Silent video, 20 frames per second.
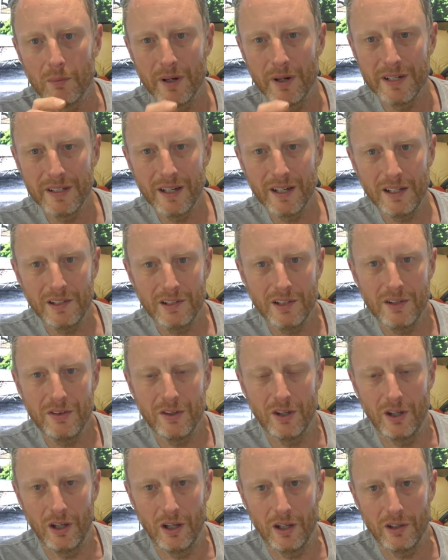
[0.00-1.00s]
When you get to
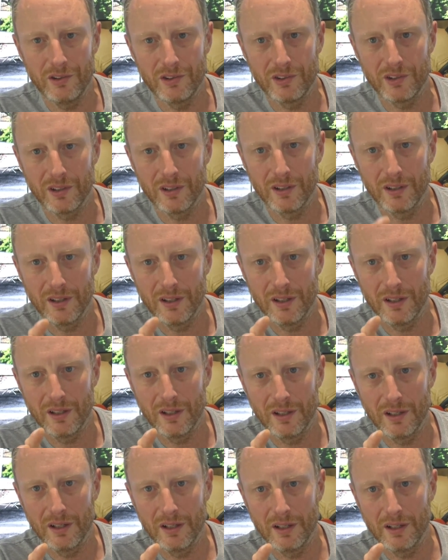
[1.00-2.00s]
Thirsk,
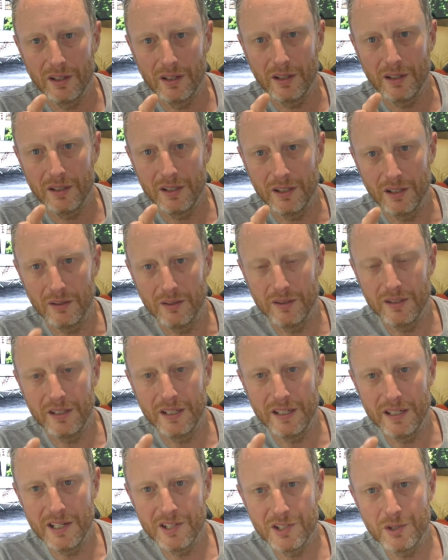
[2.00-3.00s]

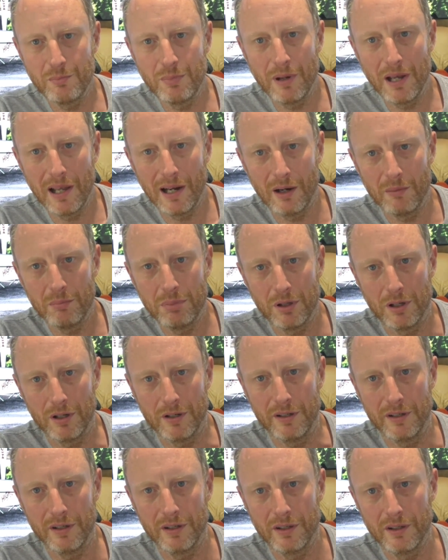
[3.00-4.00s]
it is a bailout
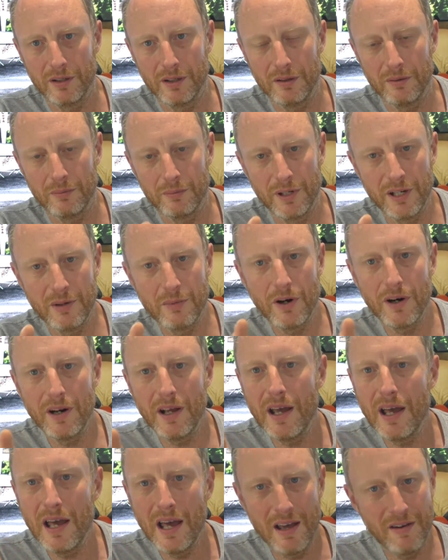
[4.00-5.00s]
point. We
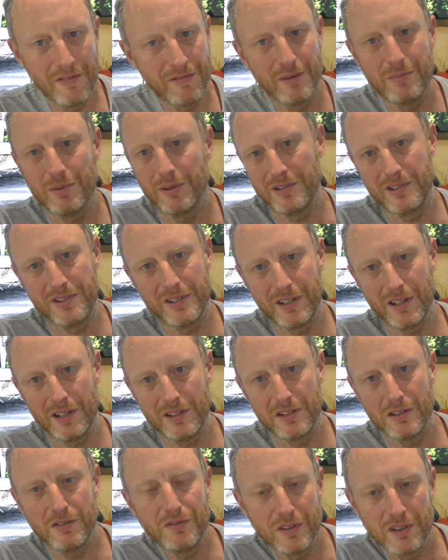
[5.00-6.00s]
want everybody to
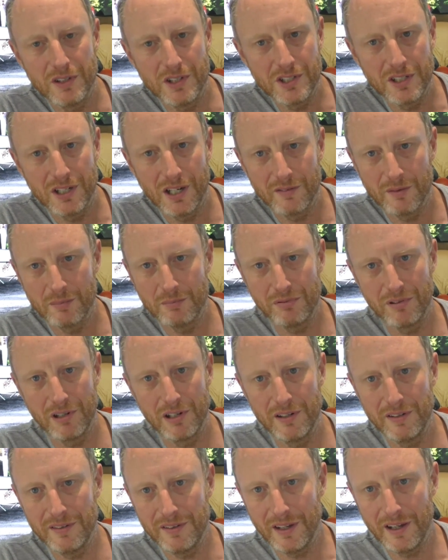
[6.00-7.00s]
get to the finish and have a
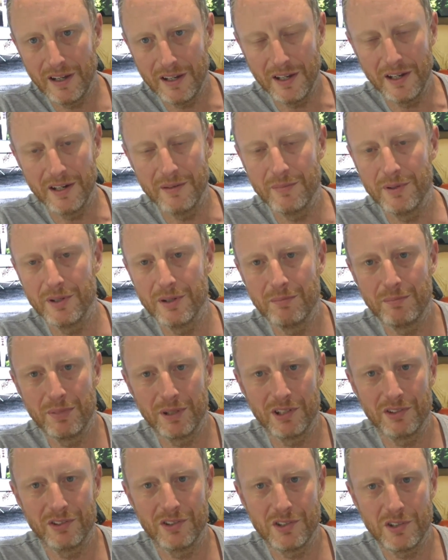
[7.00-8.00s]
brilliant day and be the
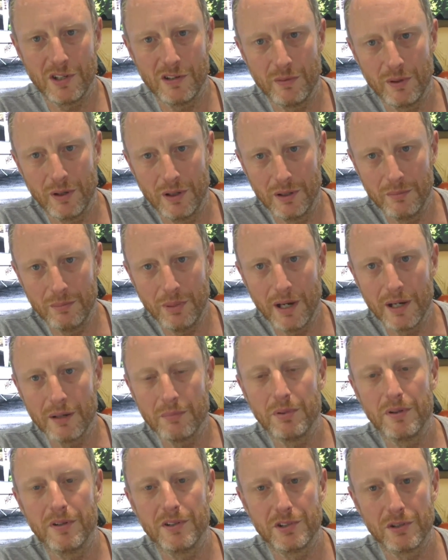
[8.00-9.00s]
biggest achievement on the
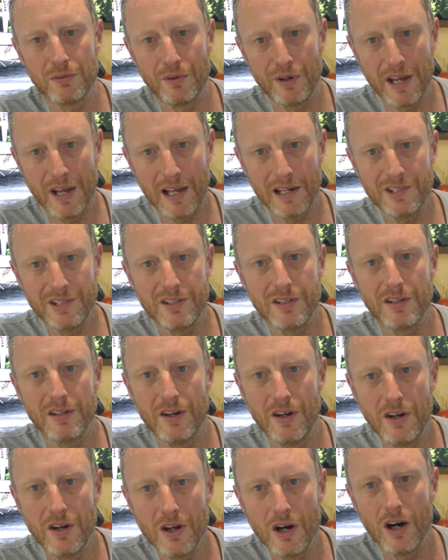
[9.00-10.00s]
bike. But there's a reality
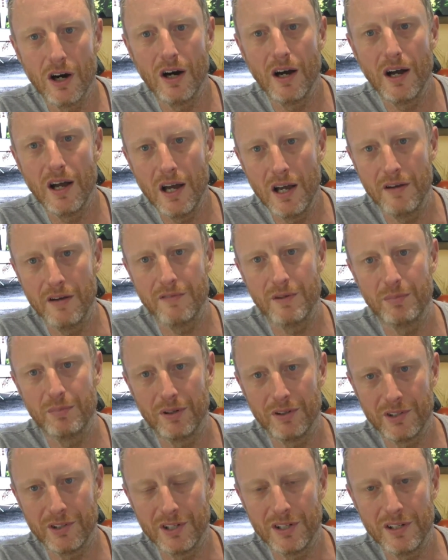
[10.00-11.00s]
that not
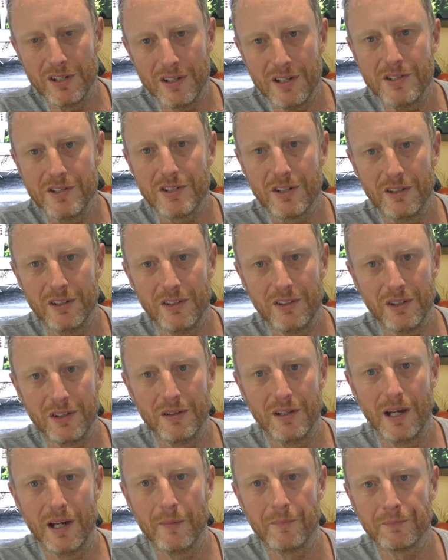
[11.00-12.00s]
everybody is going to
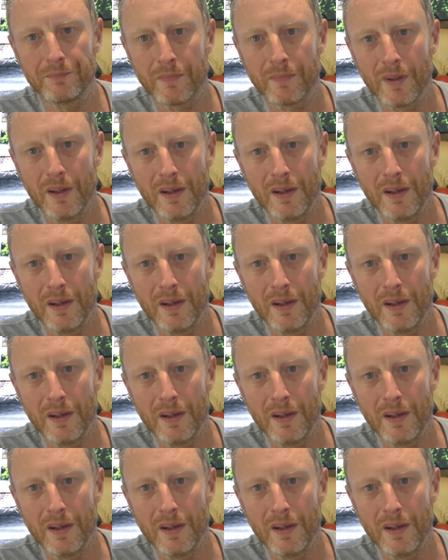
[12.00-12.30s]
do that.